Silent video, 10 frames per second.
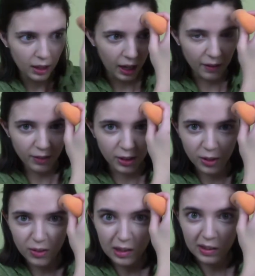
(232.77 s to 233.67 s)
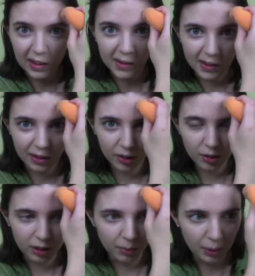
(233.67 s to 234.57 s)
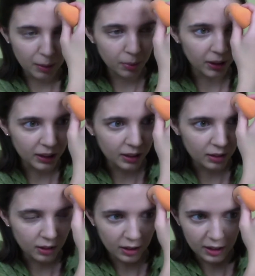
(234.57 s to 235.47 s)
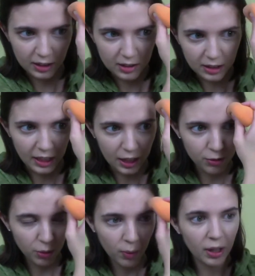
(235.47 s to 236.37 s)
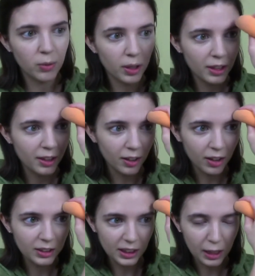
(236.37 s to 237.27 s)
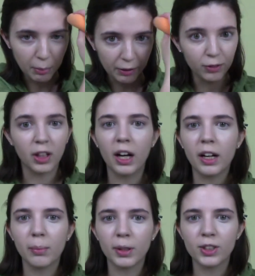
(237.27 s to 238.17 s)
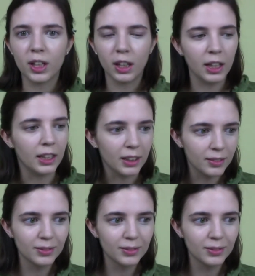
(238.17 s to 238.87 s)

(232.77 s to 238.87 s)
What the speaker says: I haven't used this concealer, the Maybelline Instant Age Rewind one, in a long time. I forgot how much I like it.